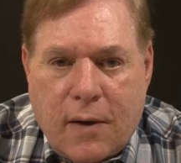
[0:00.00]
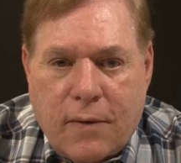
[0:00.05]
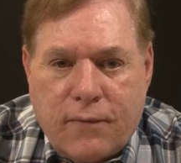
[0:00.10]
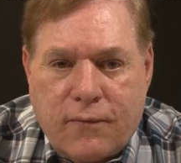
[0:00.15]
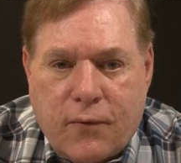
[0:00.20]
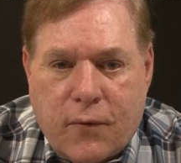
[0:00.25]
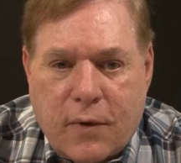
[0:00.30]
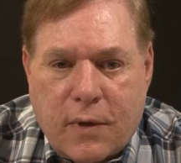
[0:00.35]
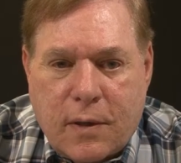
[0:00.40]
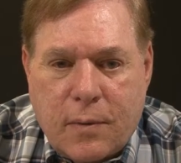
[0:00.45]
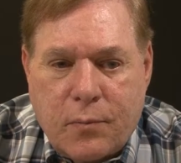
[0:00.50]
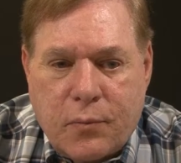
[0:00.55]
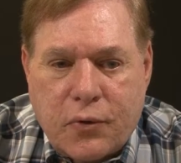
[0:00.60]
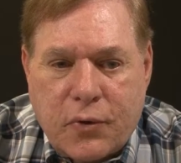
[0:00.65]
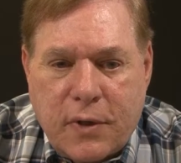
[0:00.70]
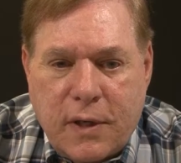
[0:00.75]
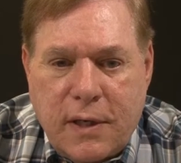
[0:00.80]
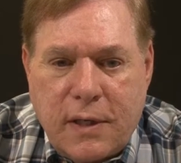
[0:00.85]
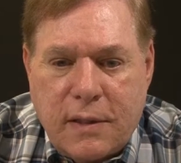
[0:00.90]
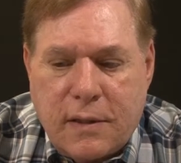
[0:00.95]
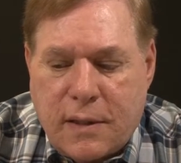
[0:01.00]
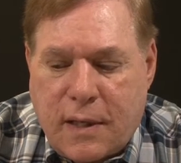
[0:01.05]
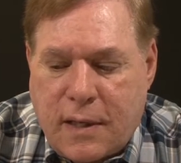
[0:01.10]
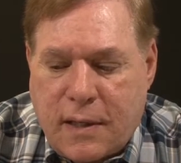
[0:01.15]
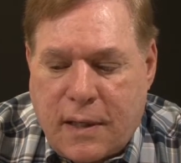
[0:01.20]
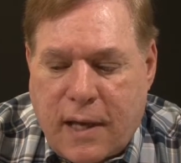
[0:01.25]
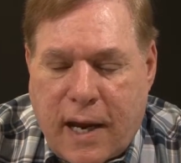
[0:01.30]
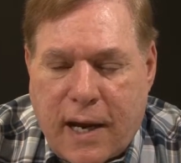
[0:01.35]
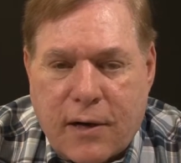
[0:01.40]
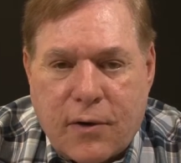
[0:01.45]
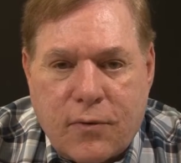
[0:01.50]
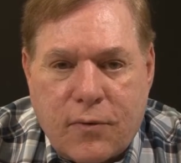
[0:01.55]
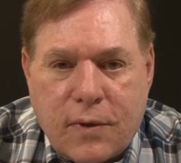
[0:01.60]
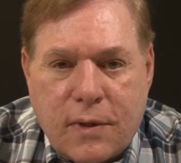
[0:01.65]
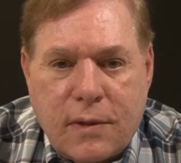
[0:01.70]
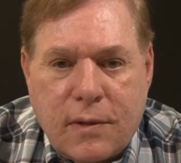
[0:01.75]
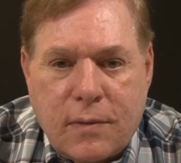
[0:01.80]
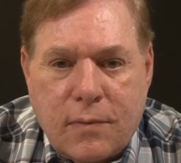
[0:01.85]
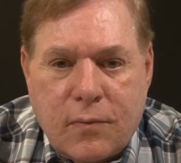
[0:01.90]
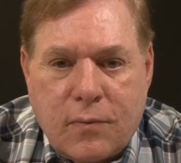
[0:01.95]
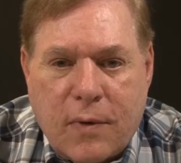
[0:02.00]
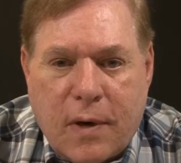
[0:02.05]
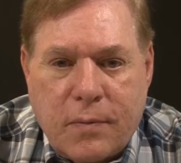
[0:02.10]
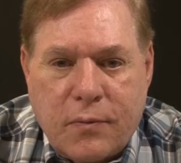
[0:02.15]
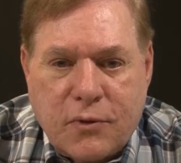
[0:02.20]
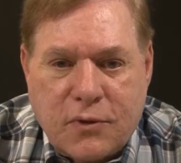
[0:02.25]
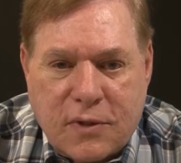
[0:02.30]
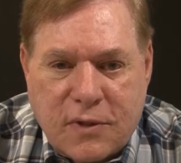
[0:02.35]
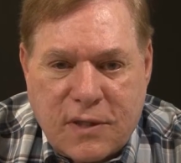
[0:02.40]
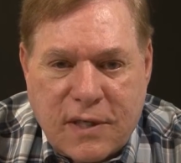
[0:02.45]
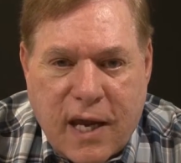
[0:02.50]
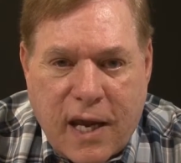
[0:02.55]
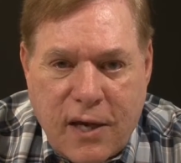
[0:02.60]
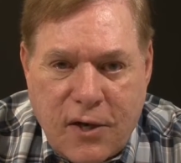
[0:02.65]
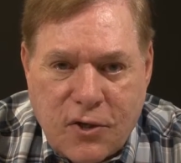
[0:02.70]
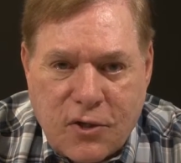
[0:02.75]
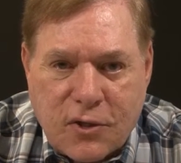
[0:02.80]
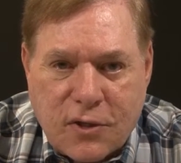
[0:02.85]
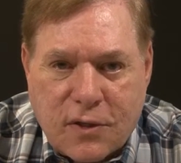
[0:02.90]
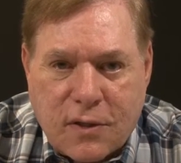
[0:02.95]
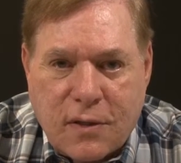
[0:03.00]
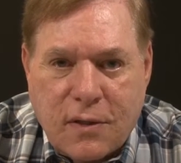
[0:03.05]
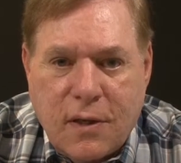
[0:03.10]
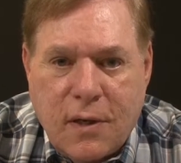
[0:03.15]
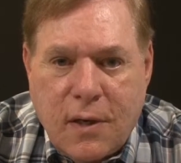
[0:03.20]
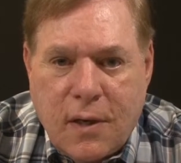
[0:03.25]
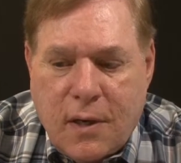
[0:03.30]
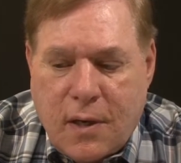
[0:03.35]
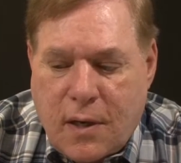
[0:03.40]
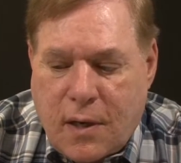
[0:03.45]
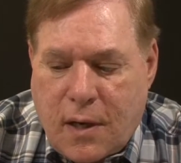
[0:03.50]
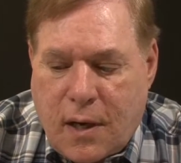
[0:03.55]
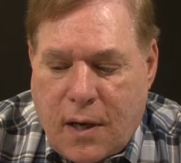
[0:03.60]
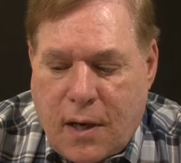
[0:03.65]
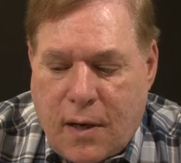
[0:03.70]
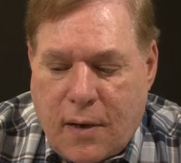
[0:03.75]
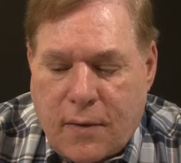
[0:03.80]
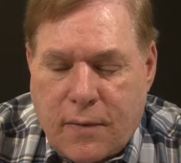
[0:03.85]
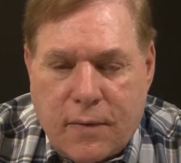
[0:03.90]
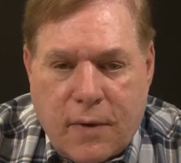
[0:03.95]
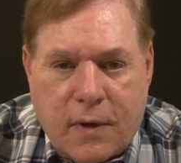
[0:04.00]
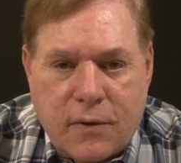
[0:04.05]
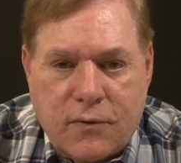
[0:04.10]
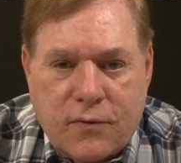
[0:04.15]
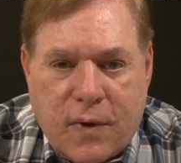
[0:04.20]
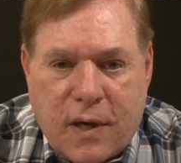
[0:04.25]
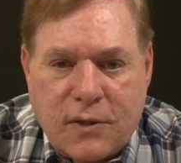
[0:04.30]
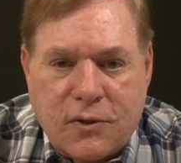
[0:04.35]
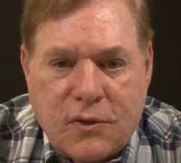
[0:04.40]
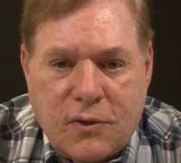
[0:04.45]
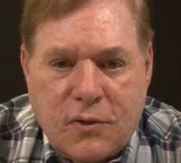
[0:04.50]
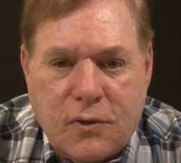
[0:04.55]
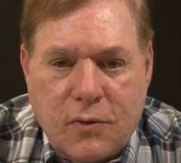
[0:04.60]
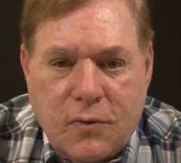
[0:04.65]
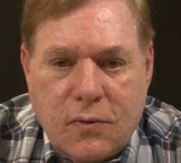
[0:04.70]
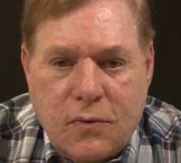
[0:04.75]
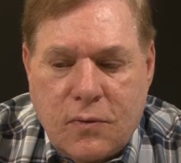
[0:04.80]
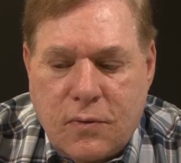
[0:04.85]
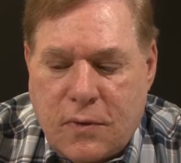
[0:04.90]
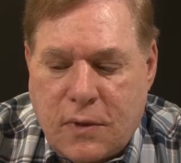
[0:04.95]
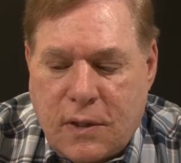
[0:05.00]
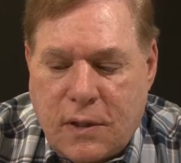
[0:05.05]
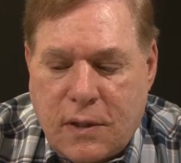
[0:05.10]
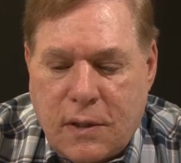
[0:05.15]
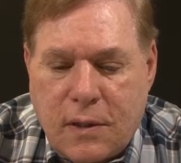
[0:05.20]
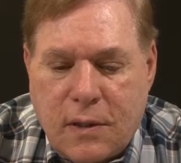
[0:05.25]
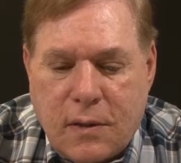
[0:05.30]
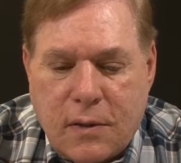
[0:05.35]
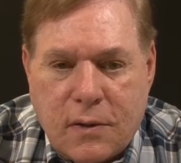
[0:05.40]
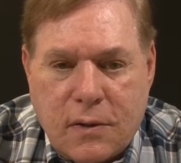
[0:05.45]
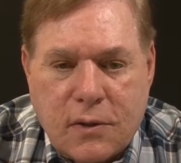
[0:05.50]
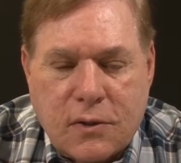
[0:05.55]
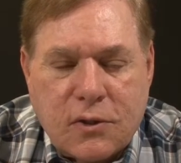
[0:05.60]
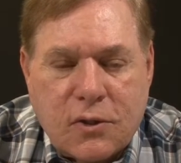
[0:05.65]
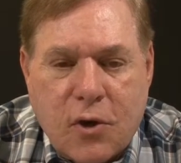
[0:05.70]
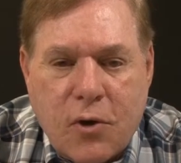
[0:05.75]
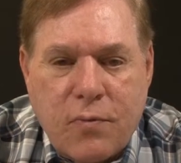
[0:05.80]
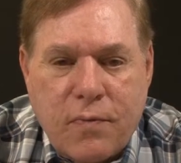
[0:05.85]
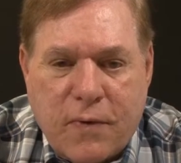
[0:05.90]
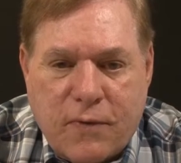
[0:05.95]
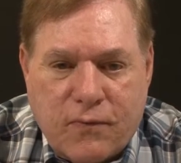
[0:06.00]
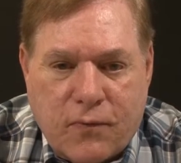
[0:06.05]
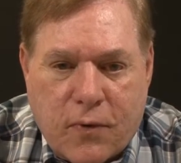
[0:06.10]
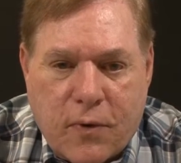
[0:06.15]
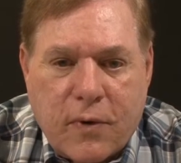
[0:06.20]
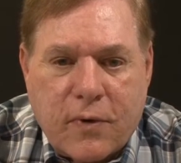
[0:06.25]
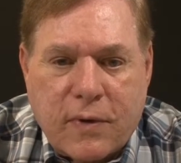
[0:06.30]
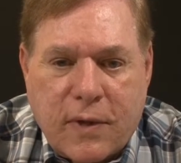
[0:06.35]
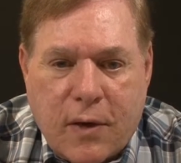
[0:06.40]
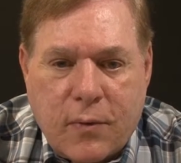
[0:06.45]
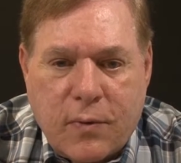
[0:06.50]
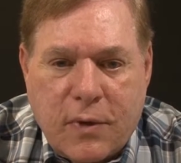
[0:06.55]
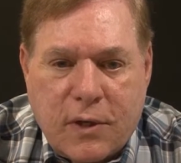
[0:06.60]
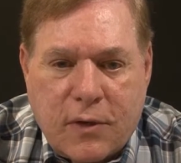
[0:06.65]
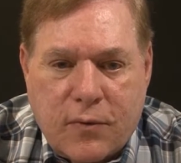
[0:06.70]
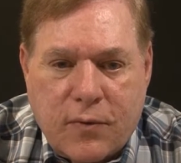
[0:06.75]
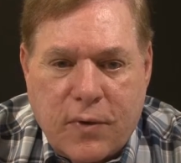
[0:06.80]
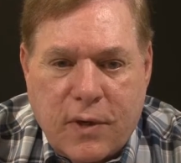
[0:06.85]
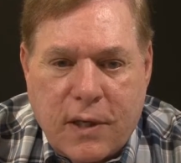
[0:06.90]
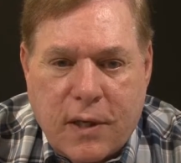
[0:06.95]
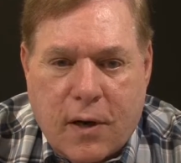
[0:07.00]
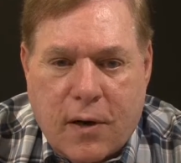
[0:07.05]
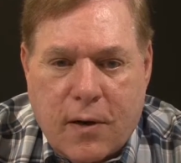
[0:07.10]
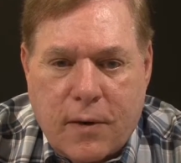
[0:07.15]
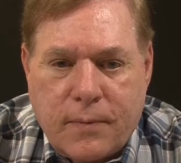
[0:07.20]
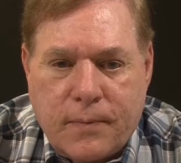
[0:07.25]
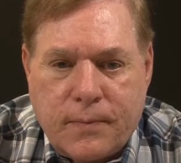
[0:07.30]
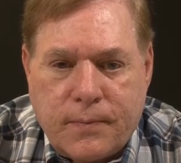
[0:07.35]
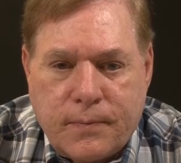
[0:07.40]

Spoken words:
for complete and accurate representation addressed to the scope of work that we agree on.